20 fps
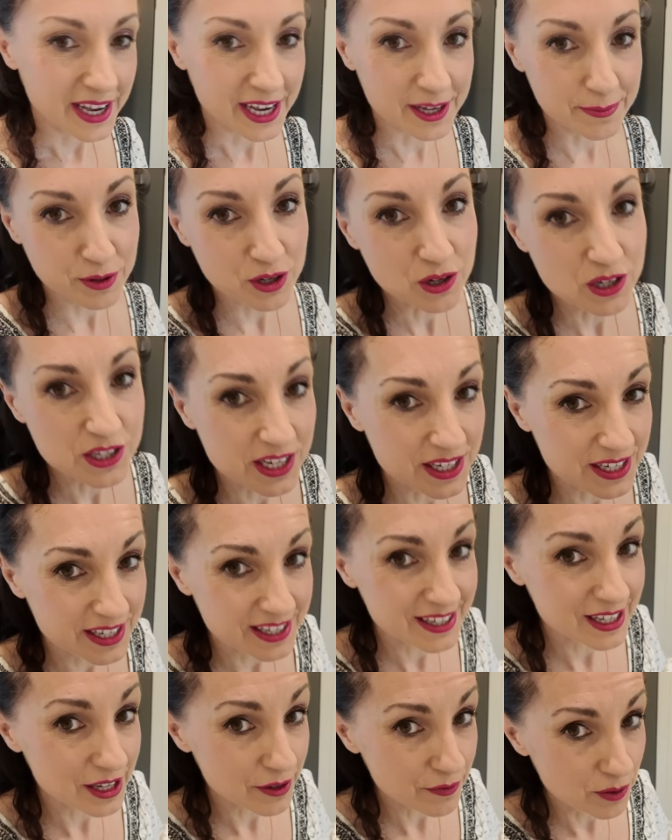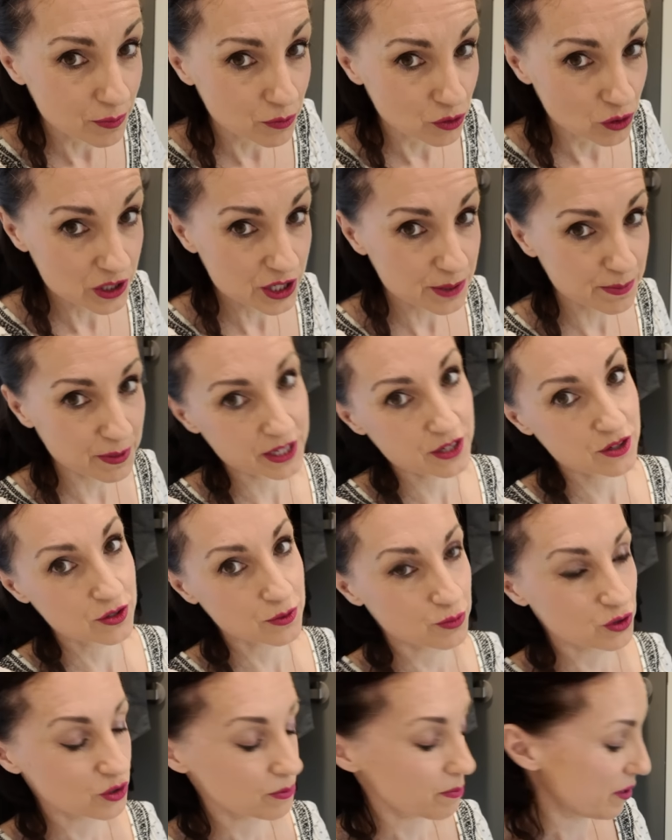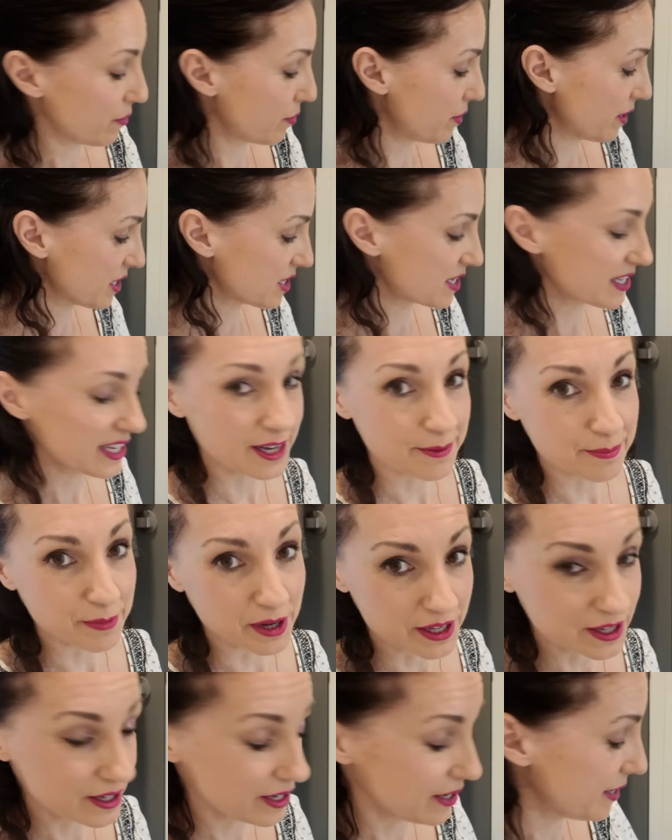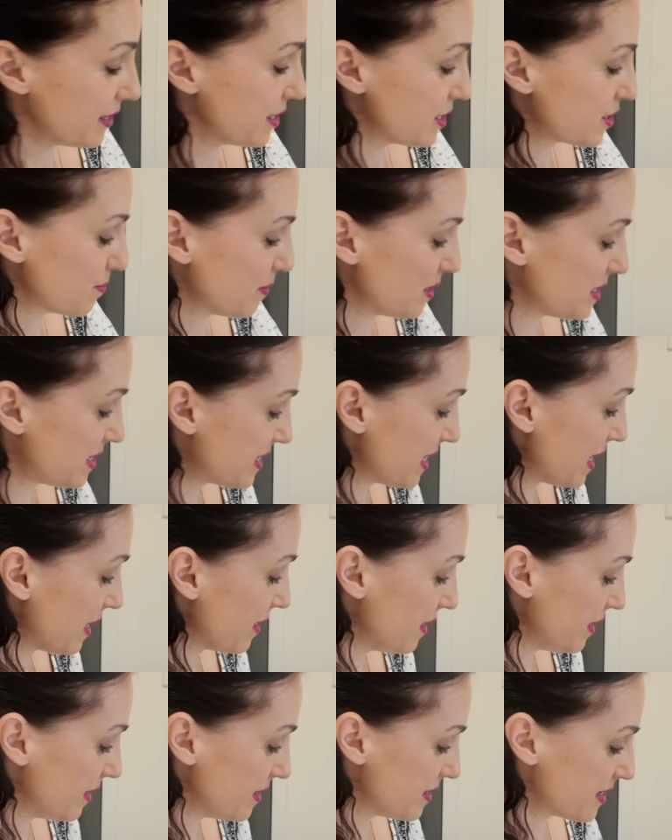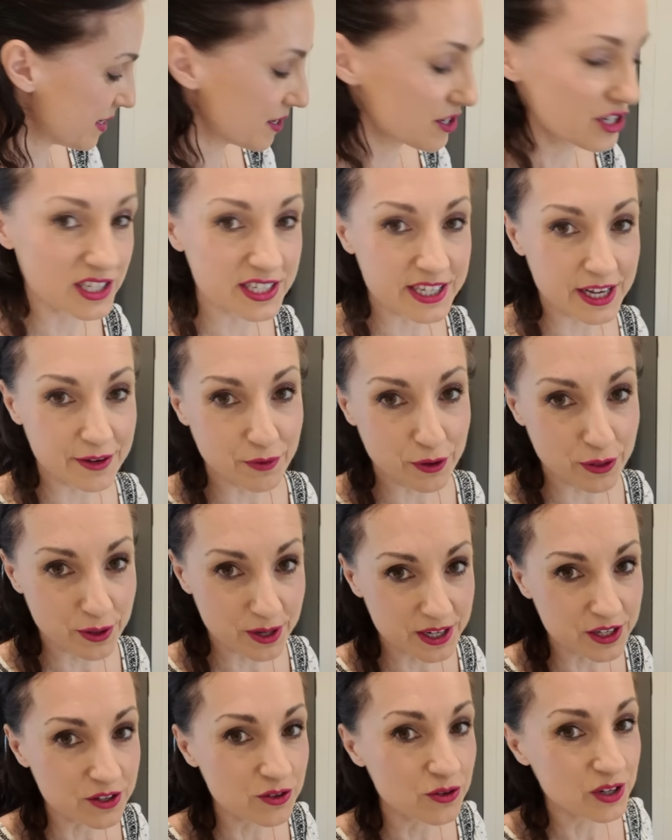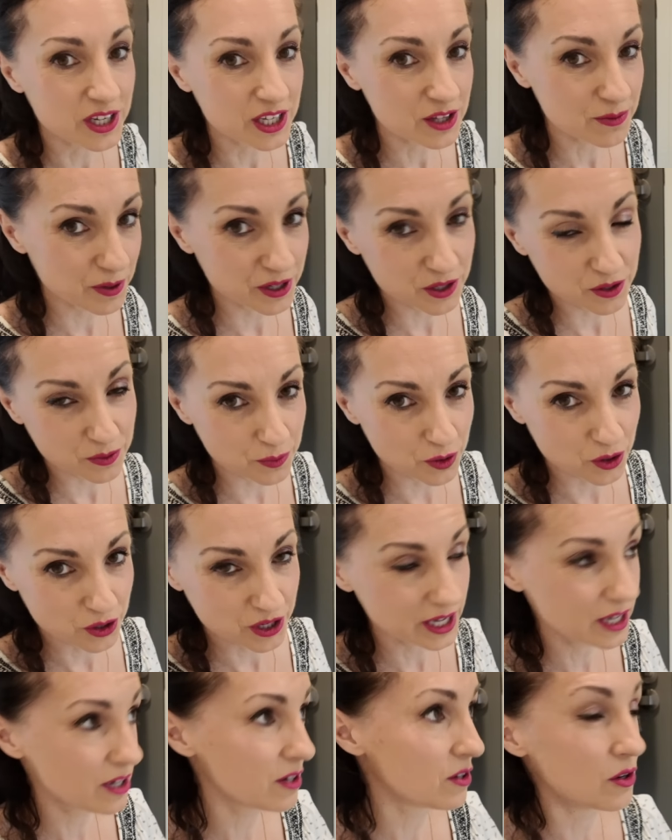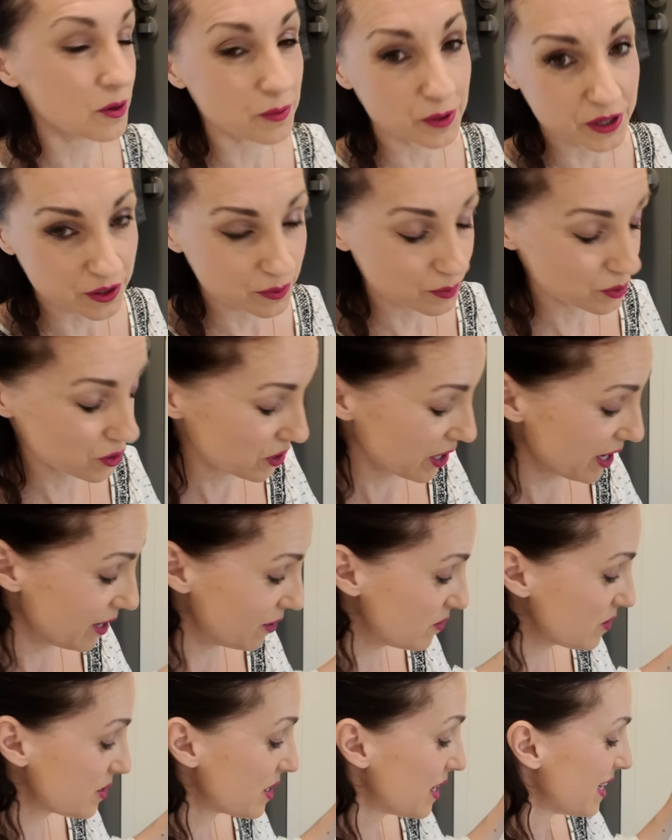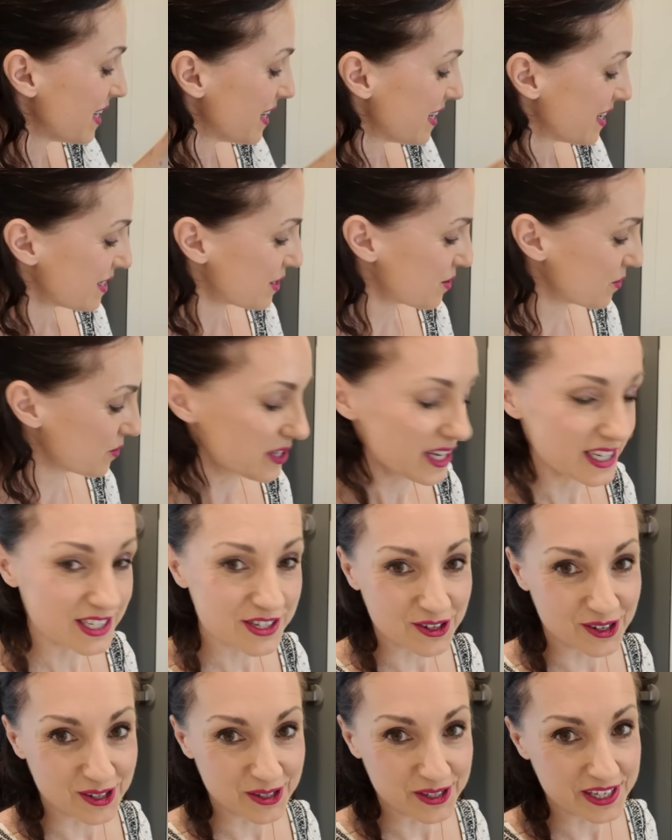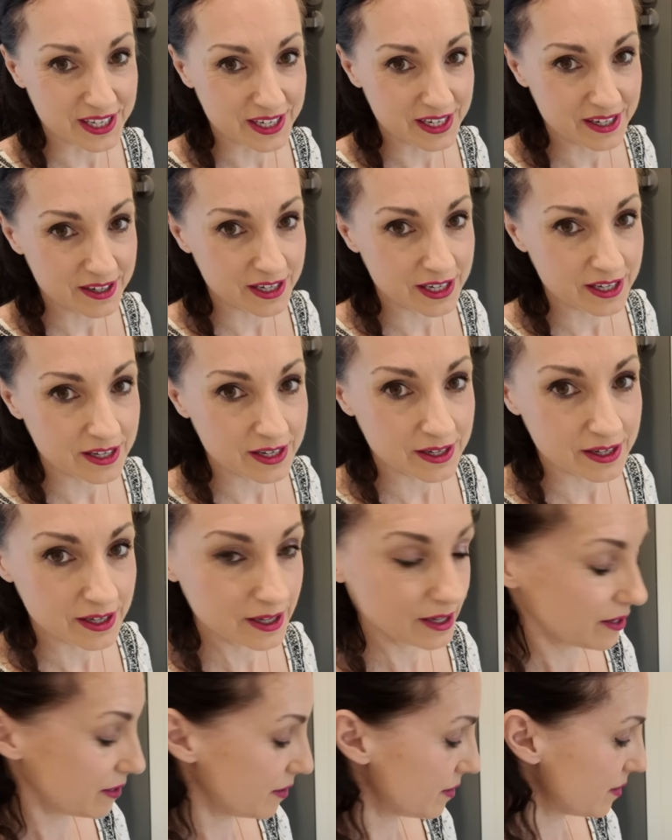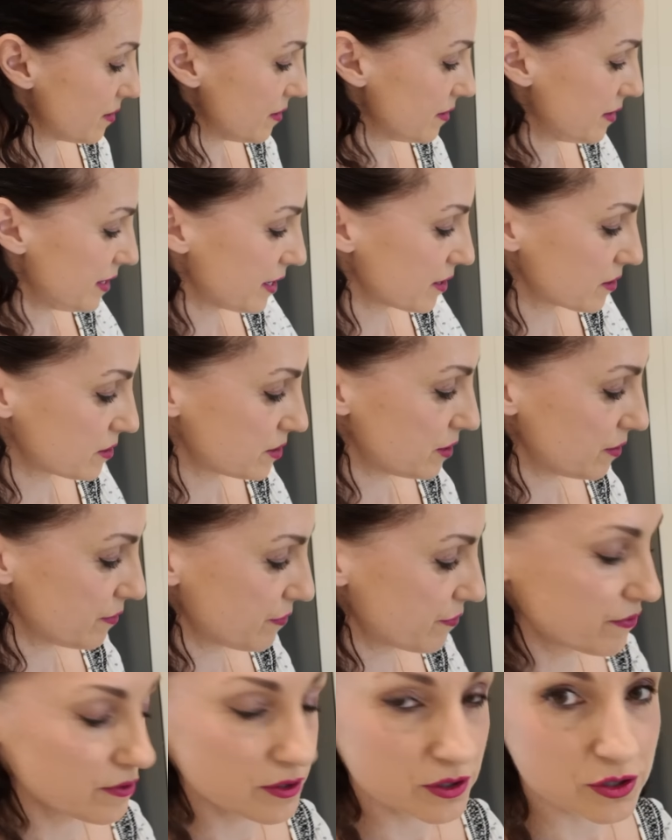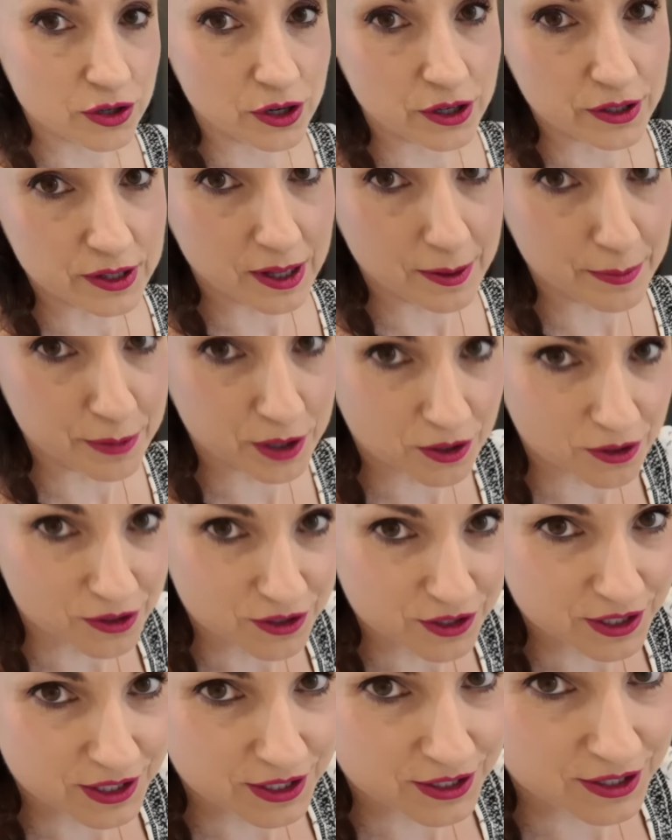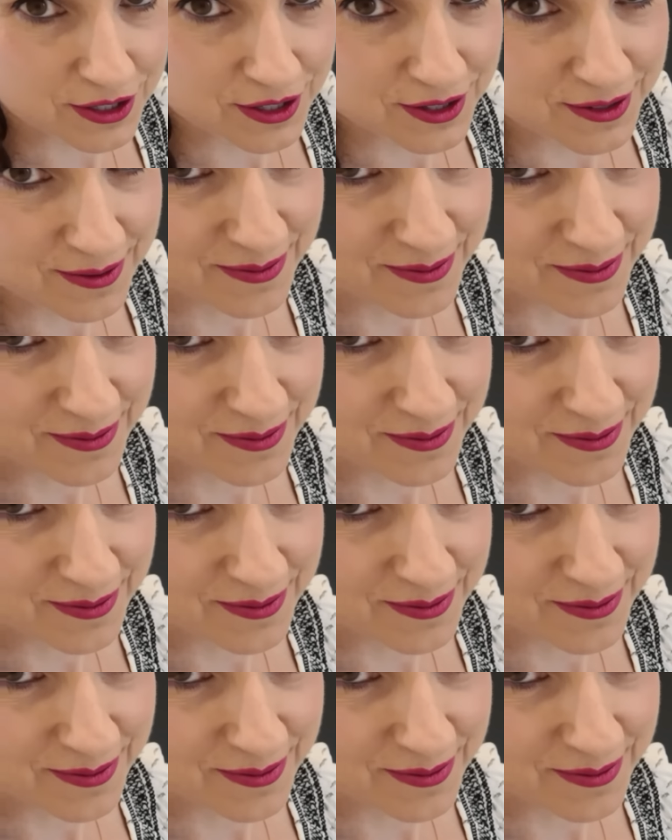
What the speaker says: And because I needed even more space to put my things, like my keys, my sunnies, and just everything that you need when you walk in or when you walk out. So that's all here in a negative turtle because it's